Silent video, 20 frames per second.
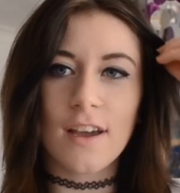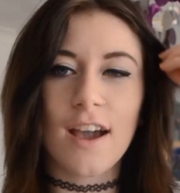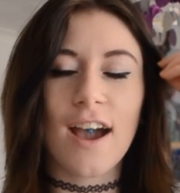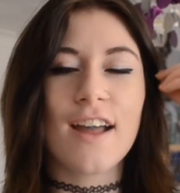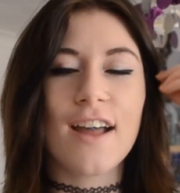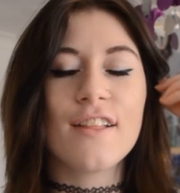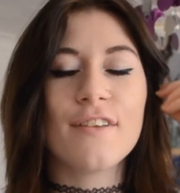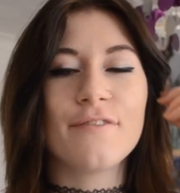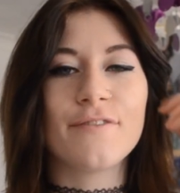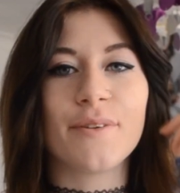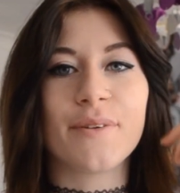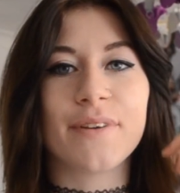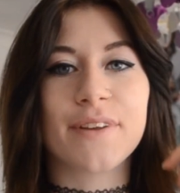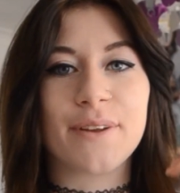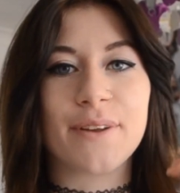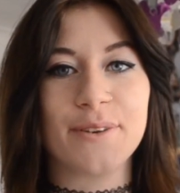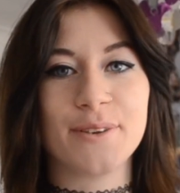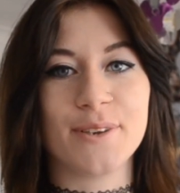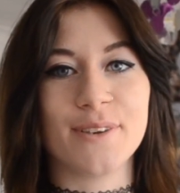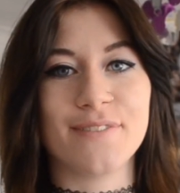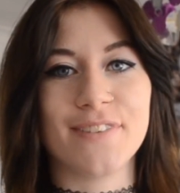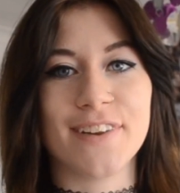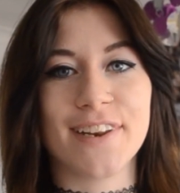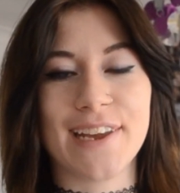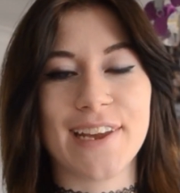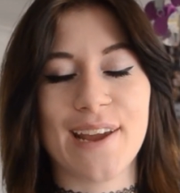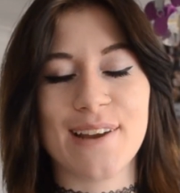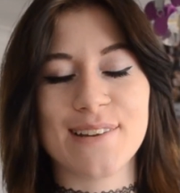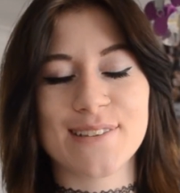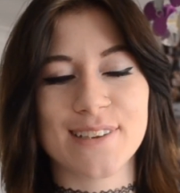I love doing YouTube
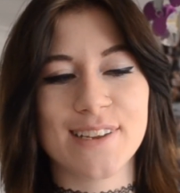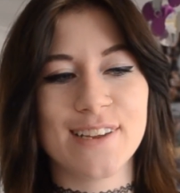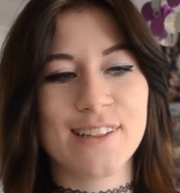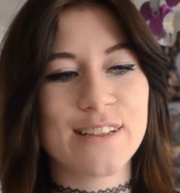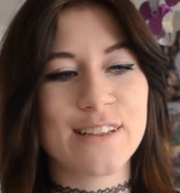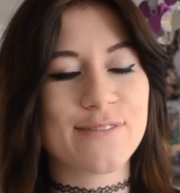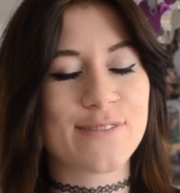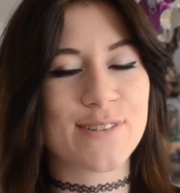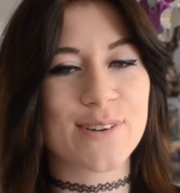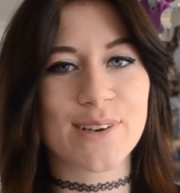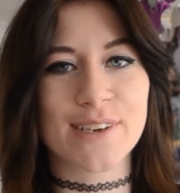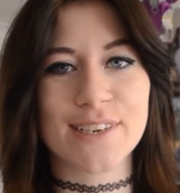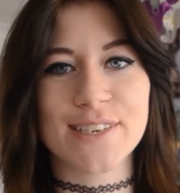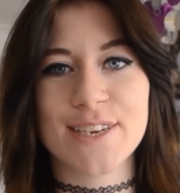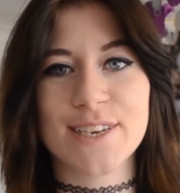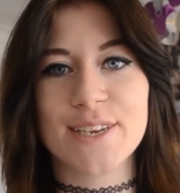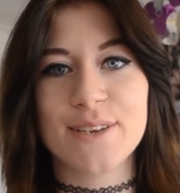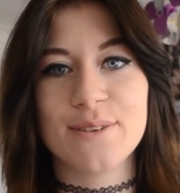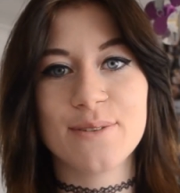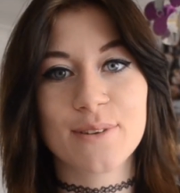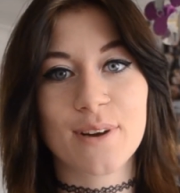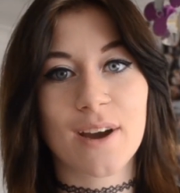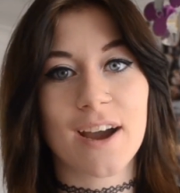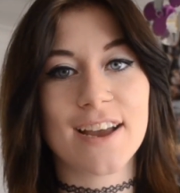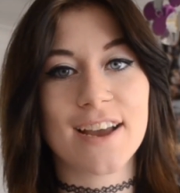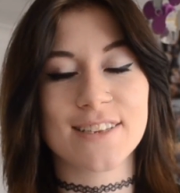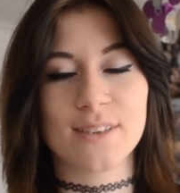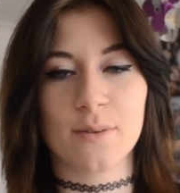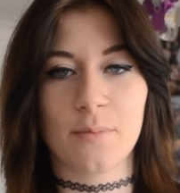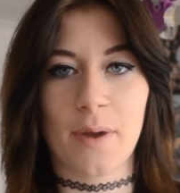videos and I love talking to you
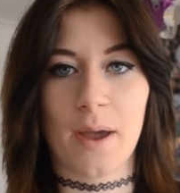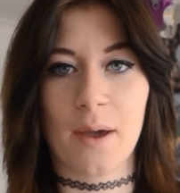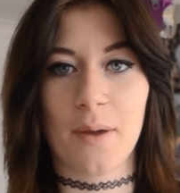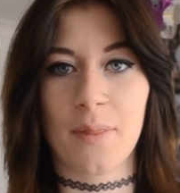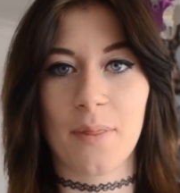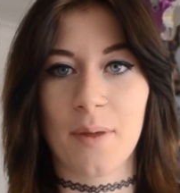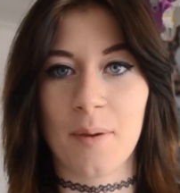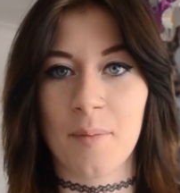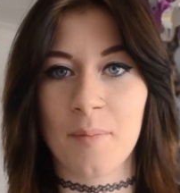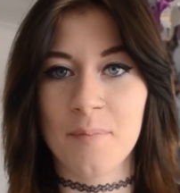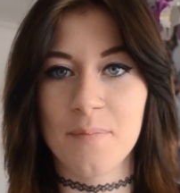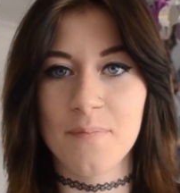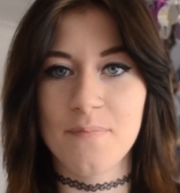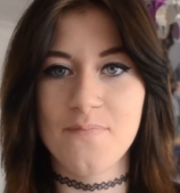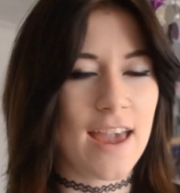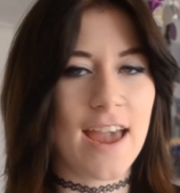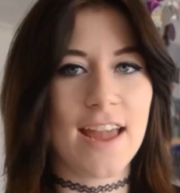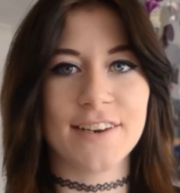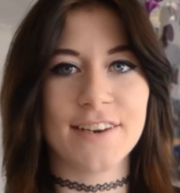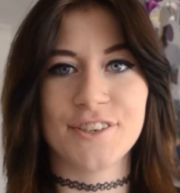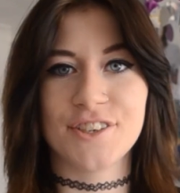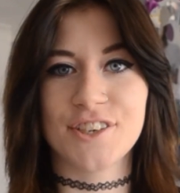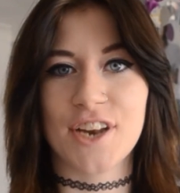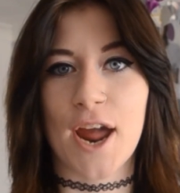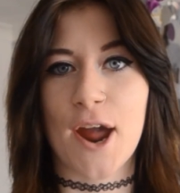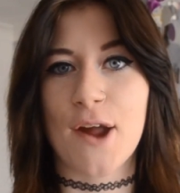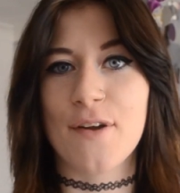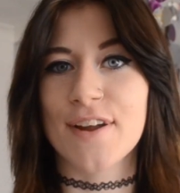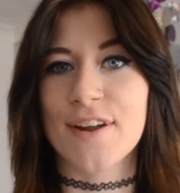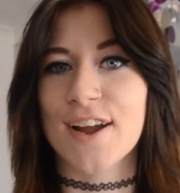guys about them and
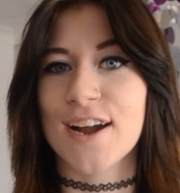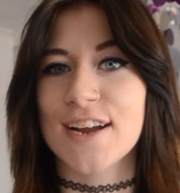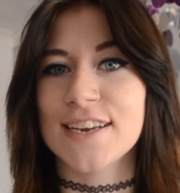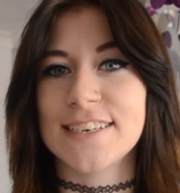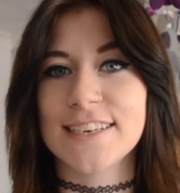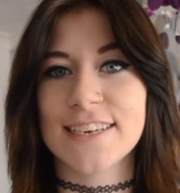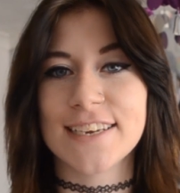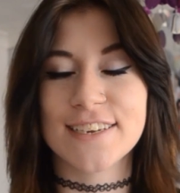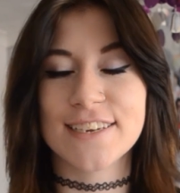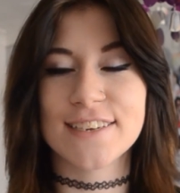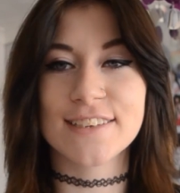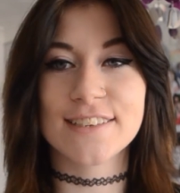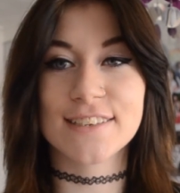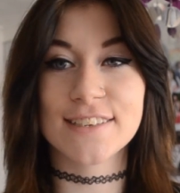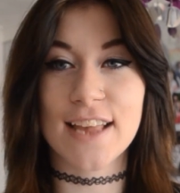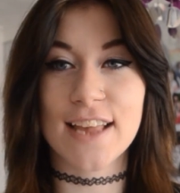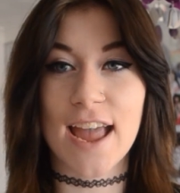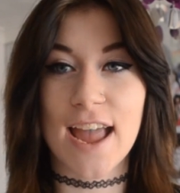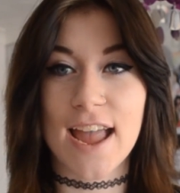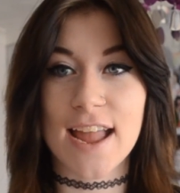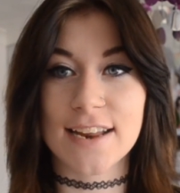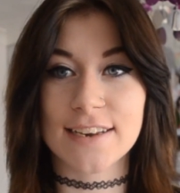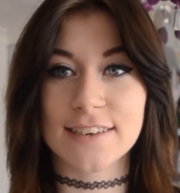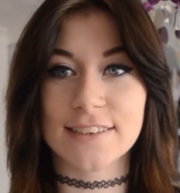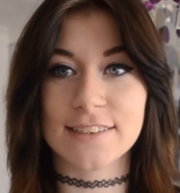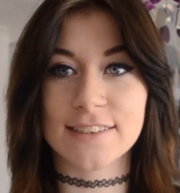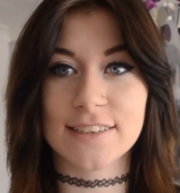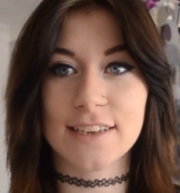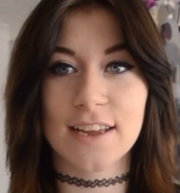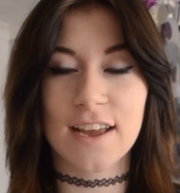sharing ideas,
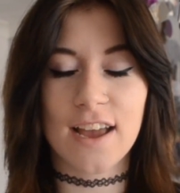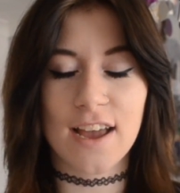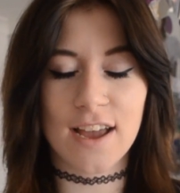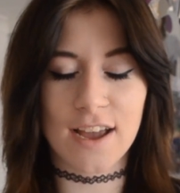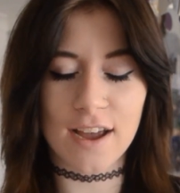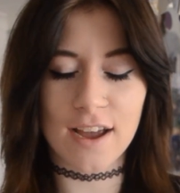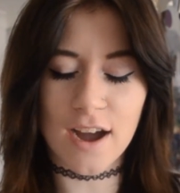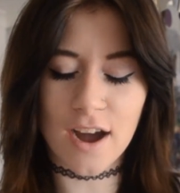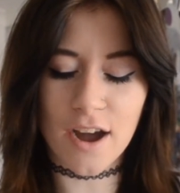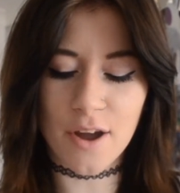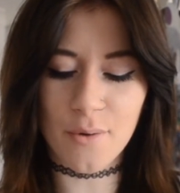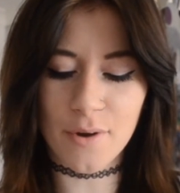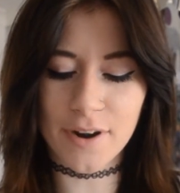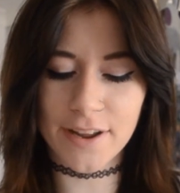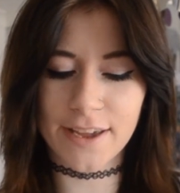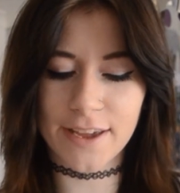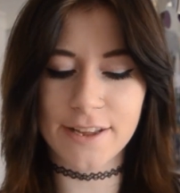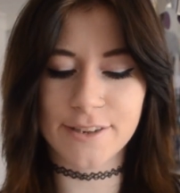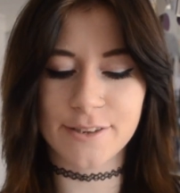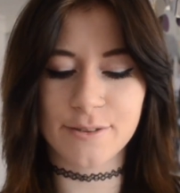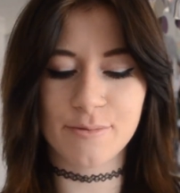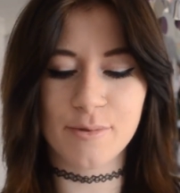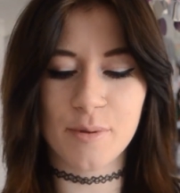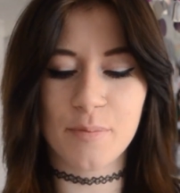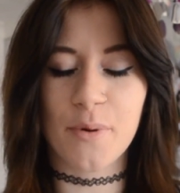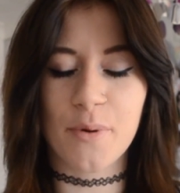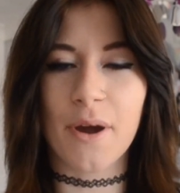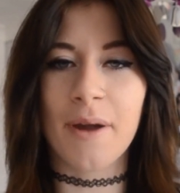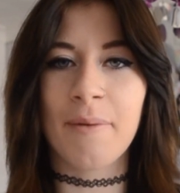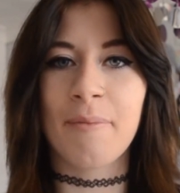and I want to get to a
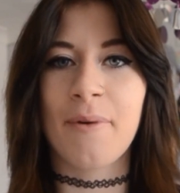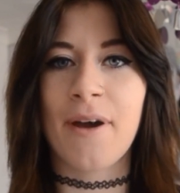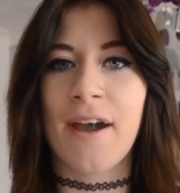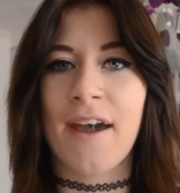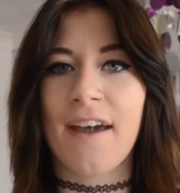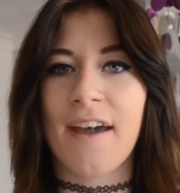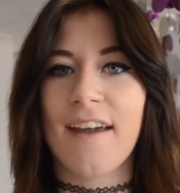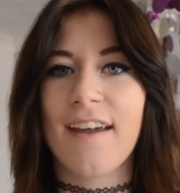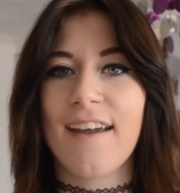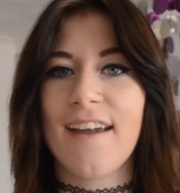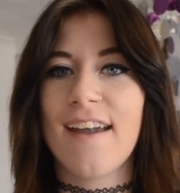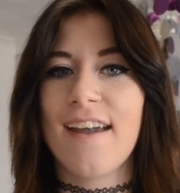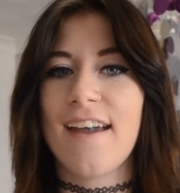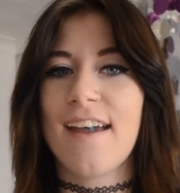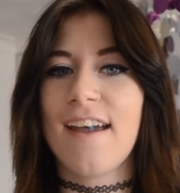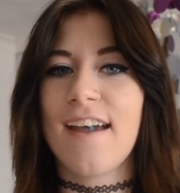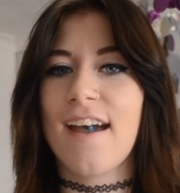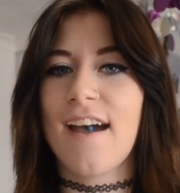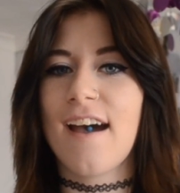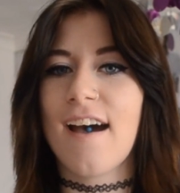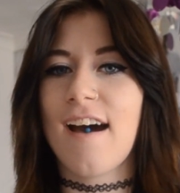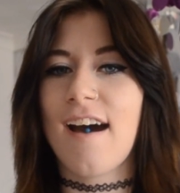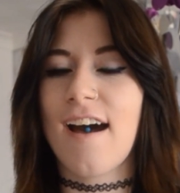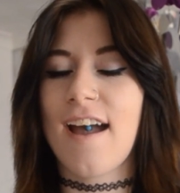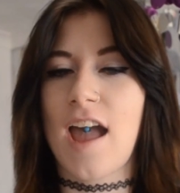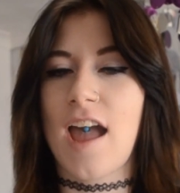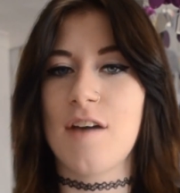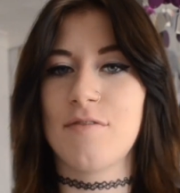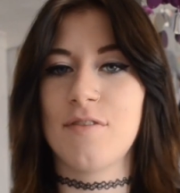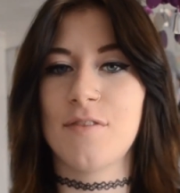point where
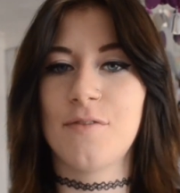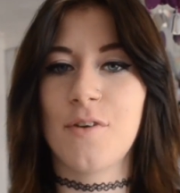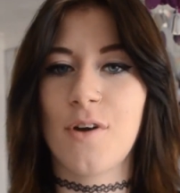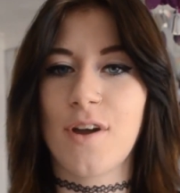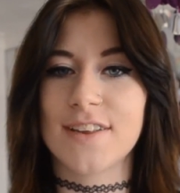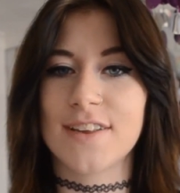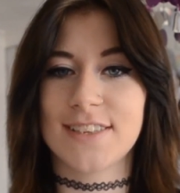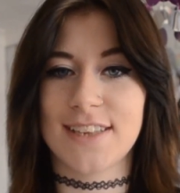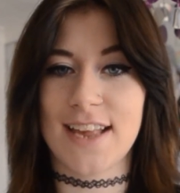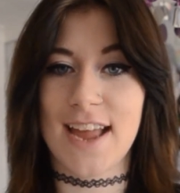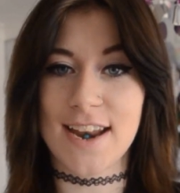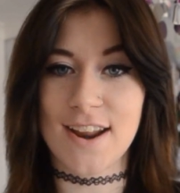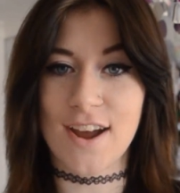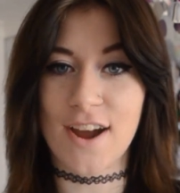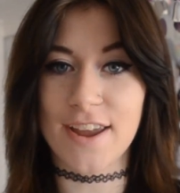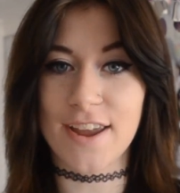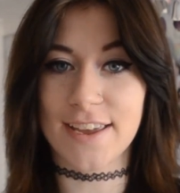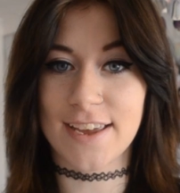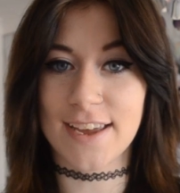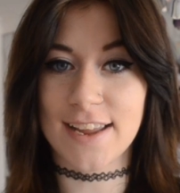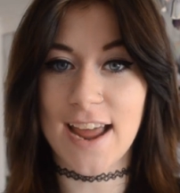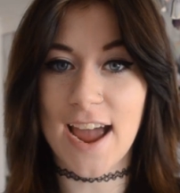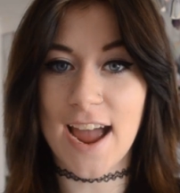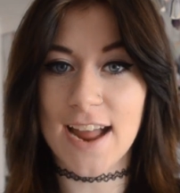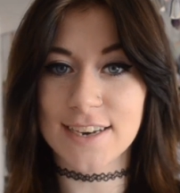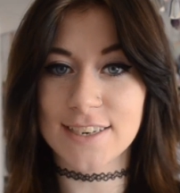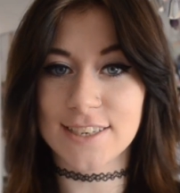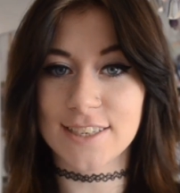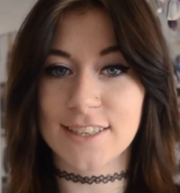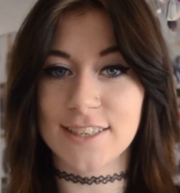I have a voice and I can
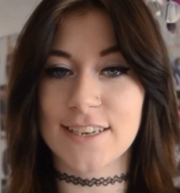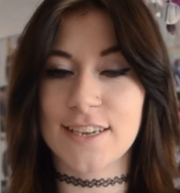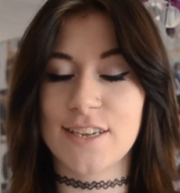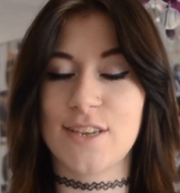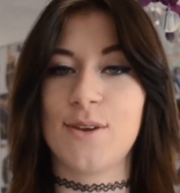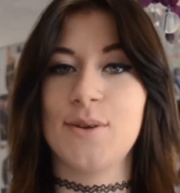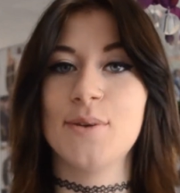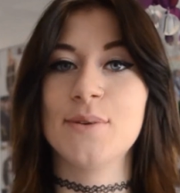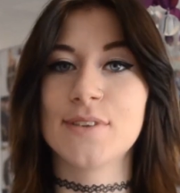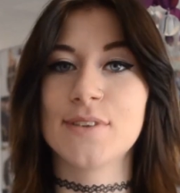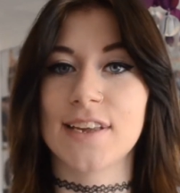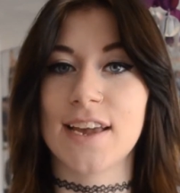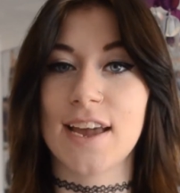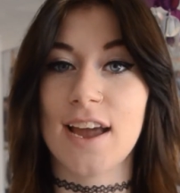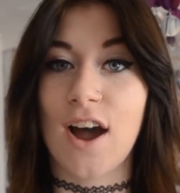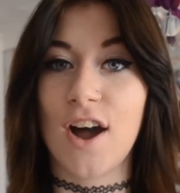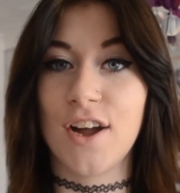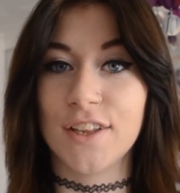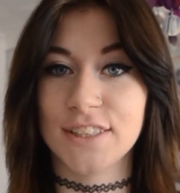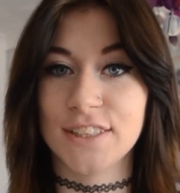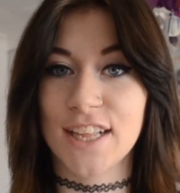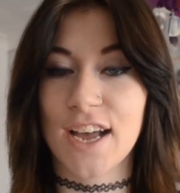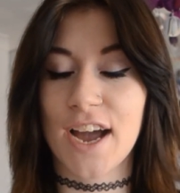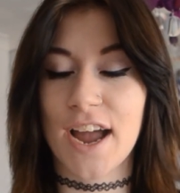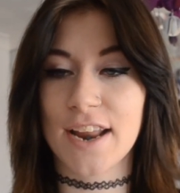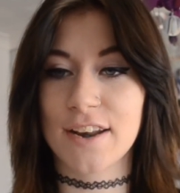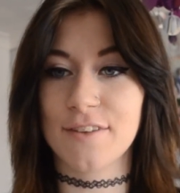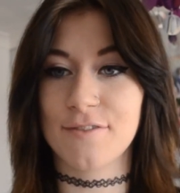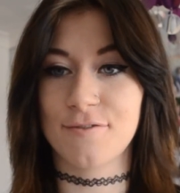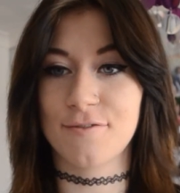actually use it
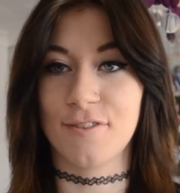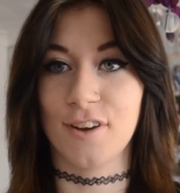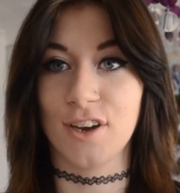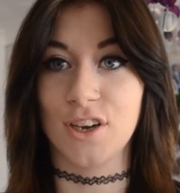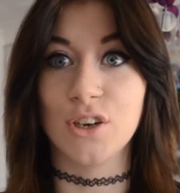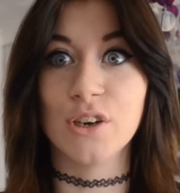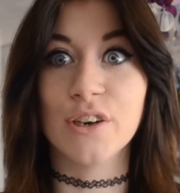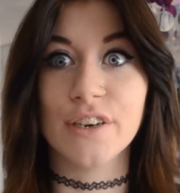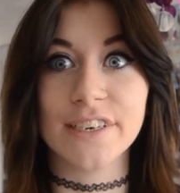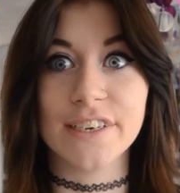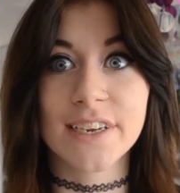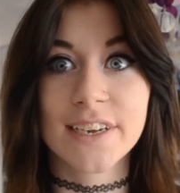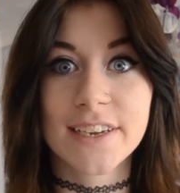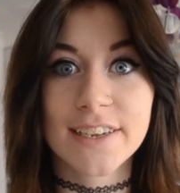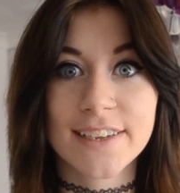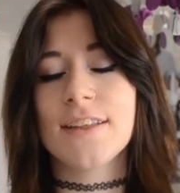online for good.